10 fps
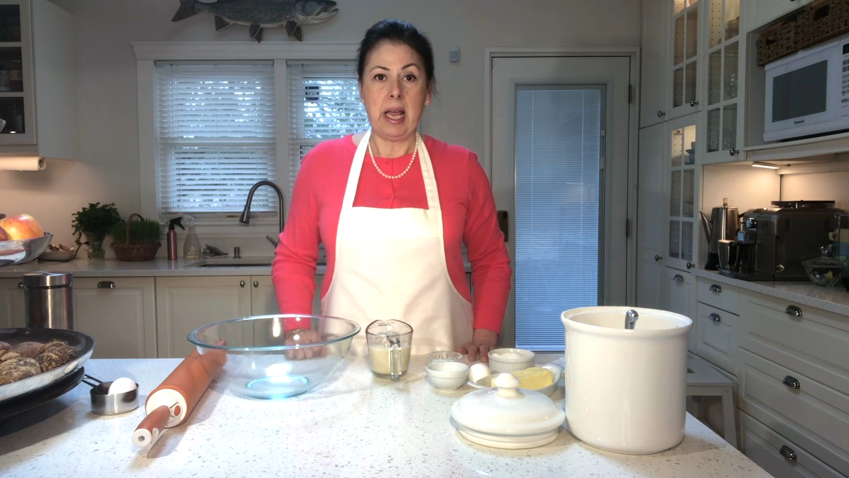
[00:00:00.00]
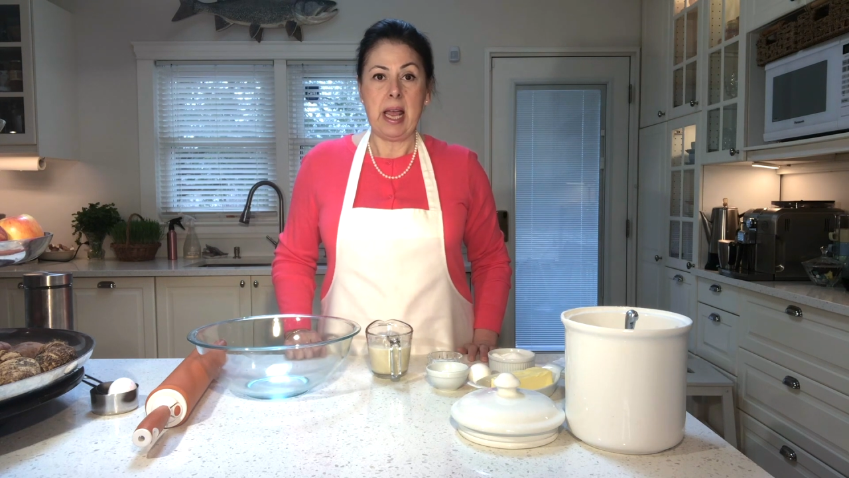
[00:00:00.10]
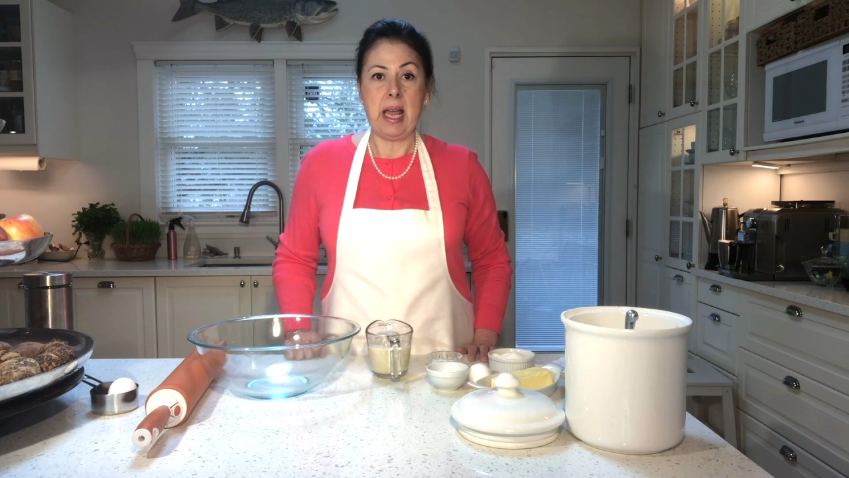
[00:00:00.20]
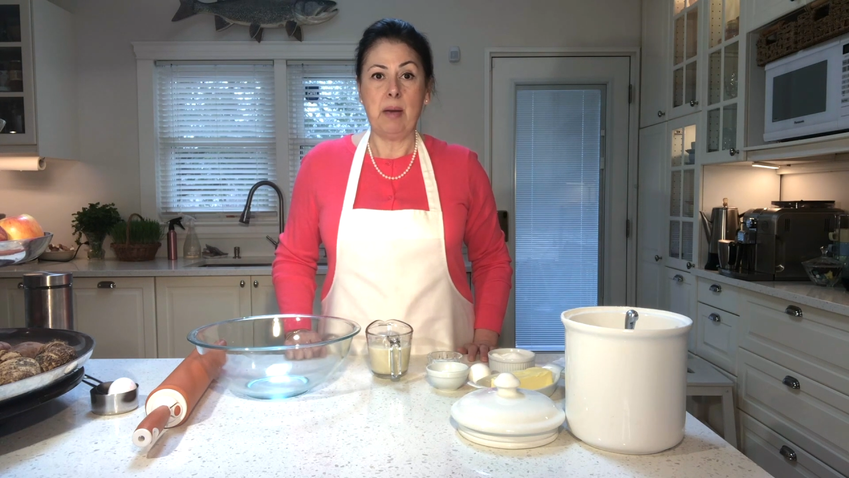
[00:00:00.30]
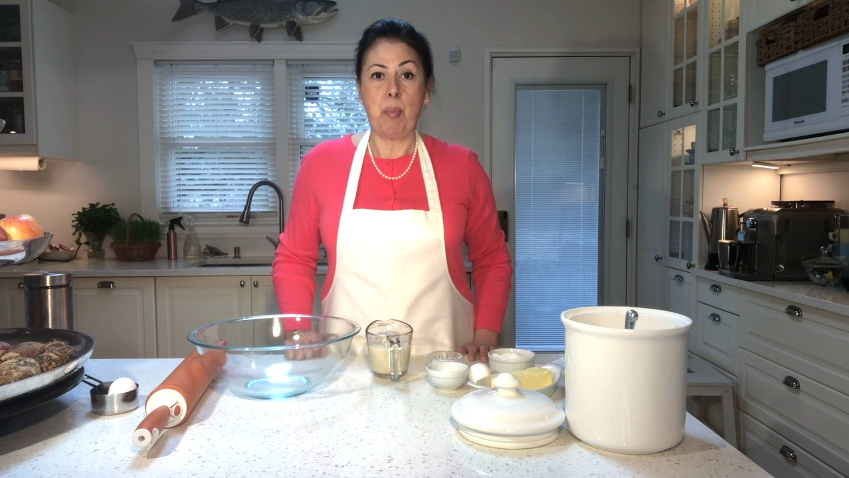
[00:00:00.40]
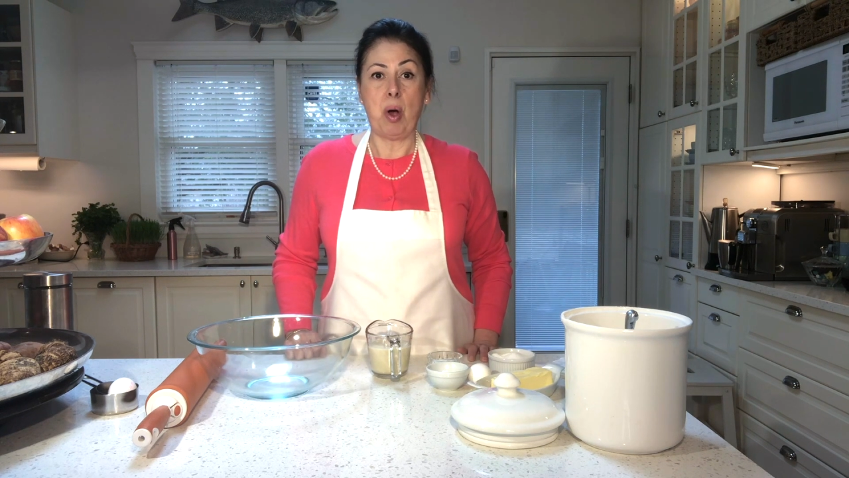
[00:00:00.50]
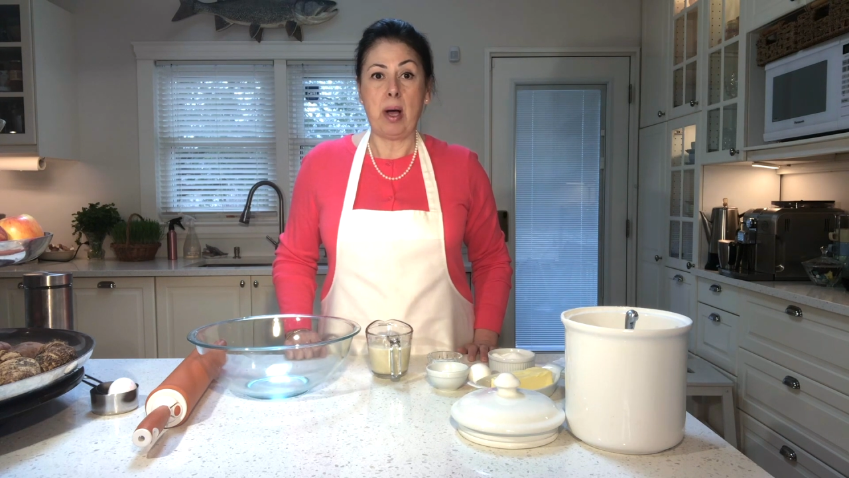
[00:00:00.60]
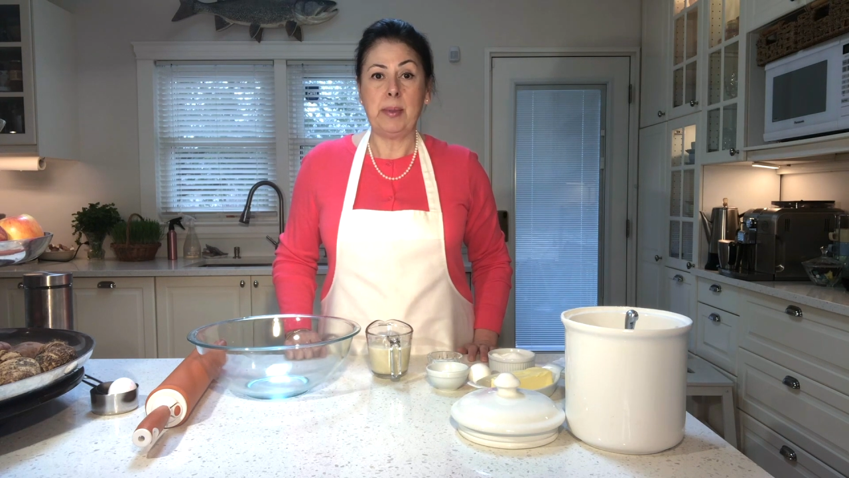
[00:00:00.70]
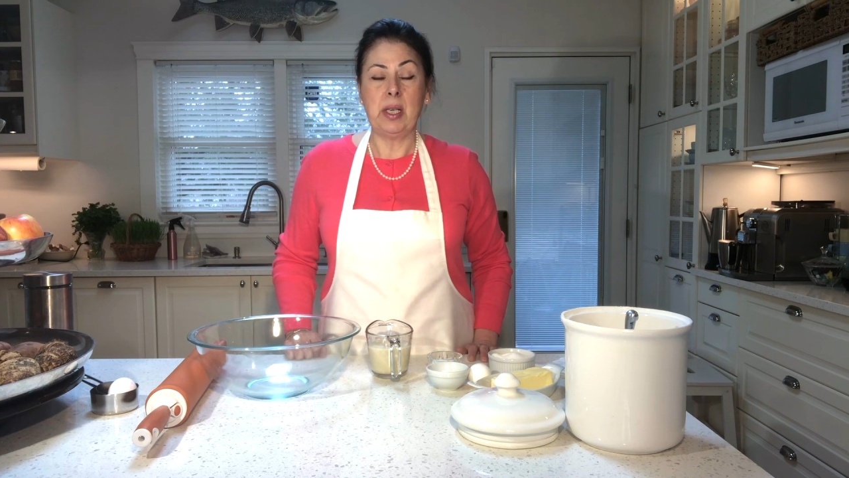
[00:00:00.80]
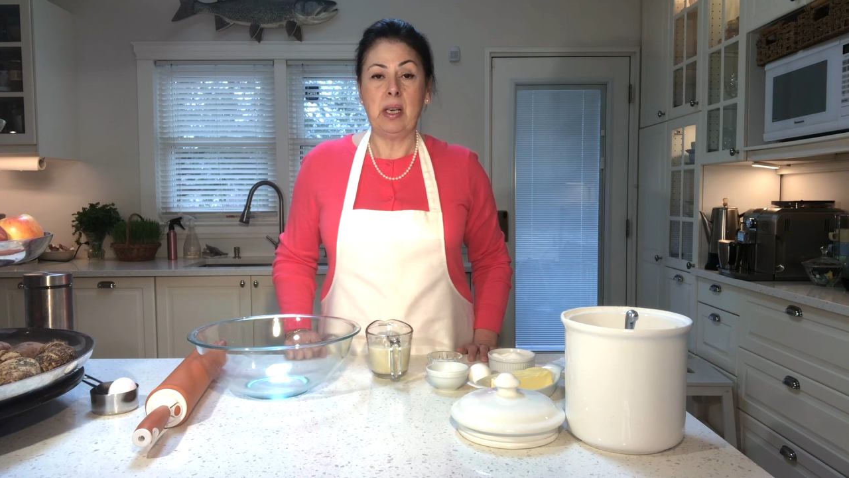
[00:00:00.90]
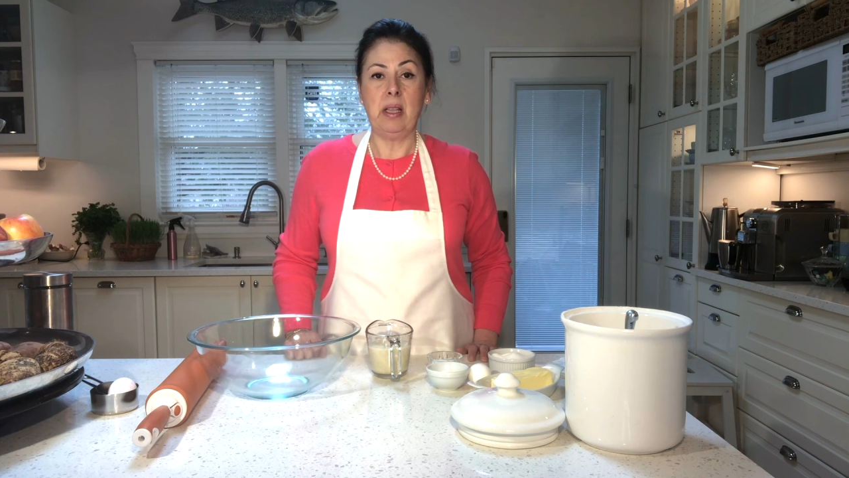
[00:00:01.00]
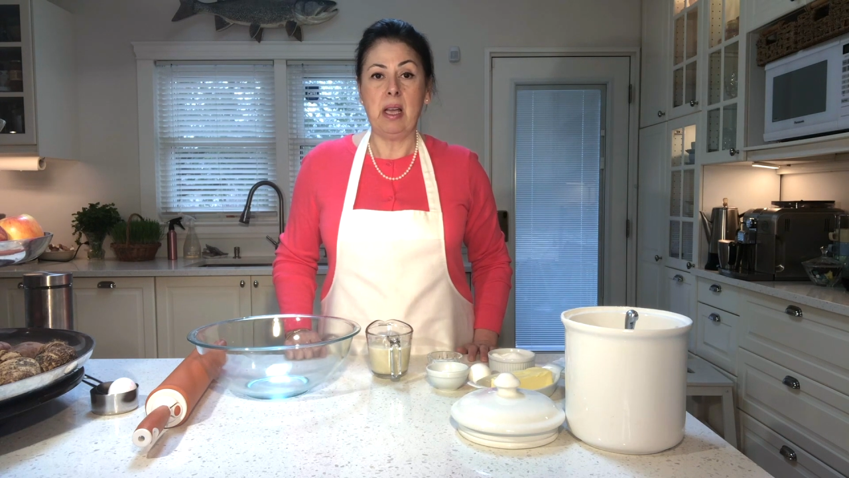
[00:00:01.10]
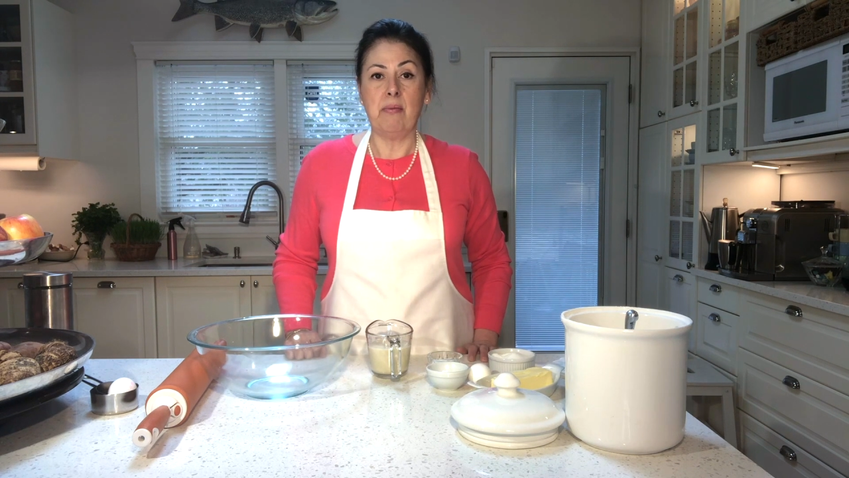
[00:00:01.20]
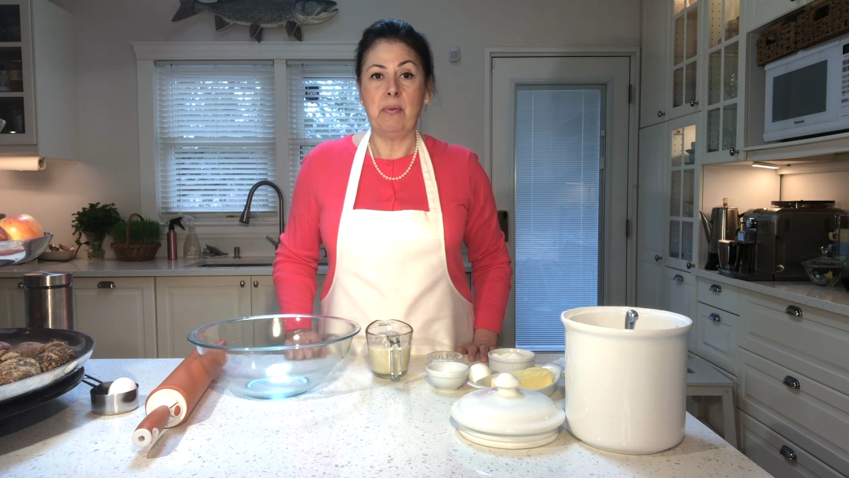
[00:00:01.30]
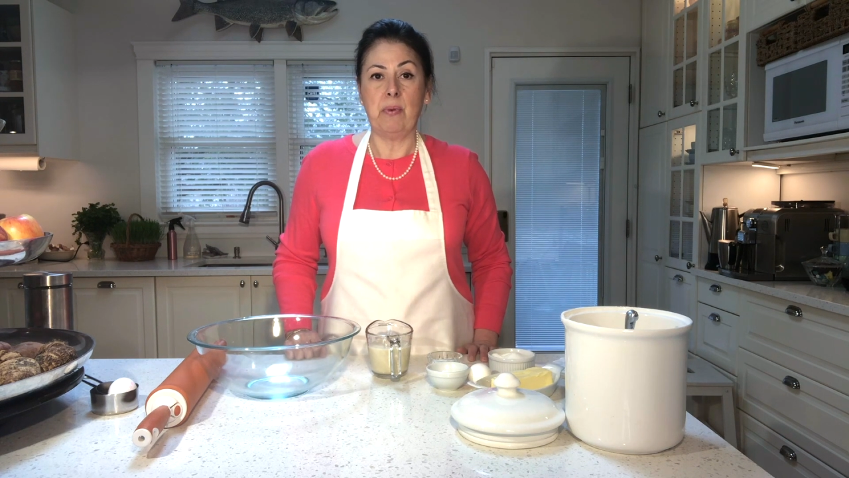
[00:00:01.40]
and pops it in the oven